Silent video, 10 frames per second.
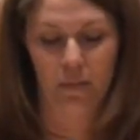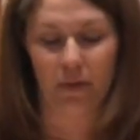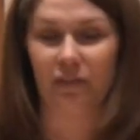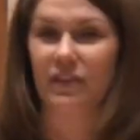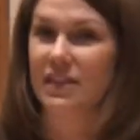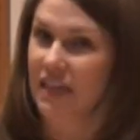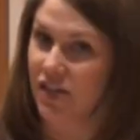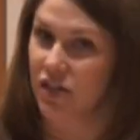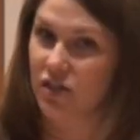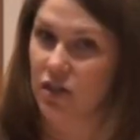But if the
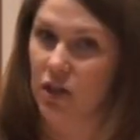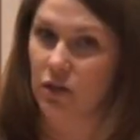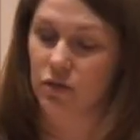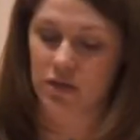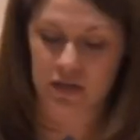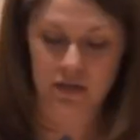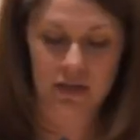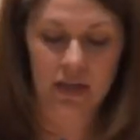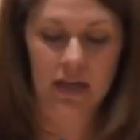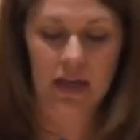station is closed,
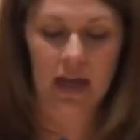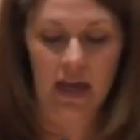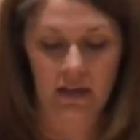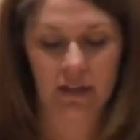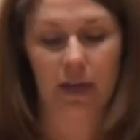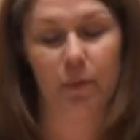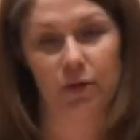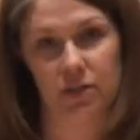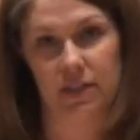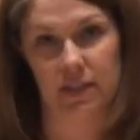how can I
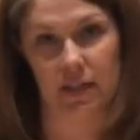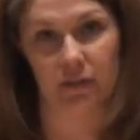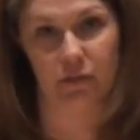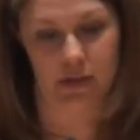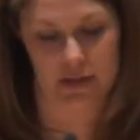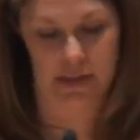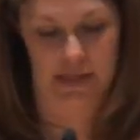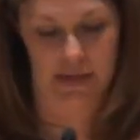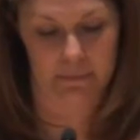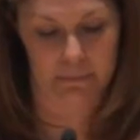purchase a ticket for this
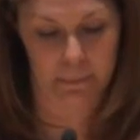lady?